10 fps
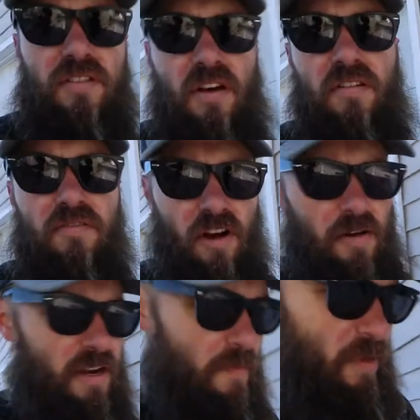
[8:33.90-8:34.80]
So
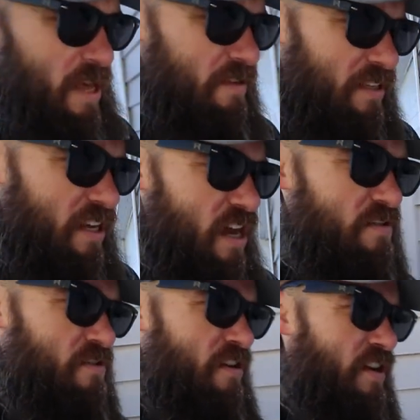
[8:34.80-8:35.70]
growing up out in the
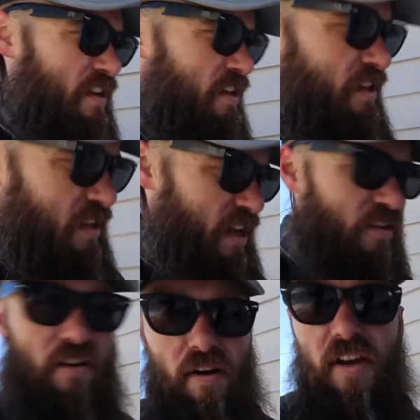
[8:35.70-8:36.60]
country
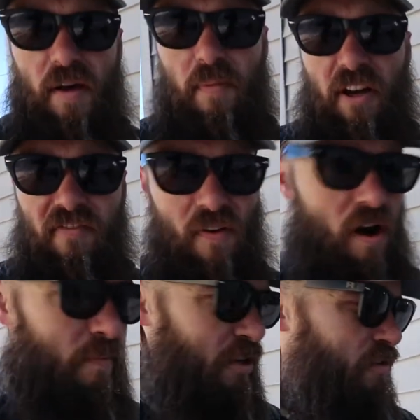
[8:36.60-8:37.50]
and growing up on a
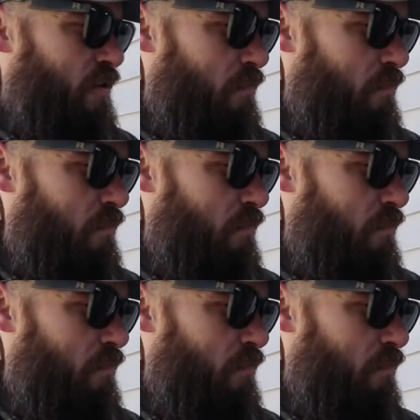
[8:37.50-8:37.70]
farm are two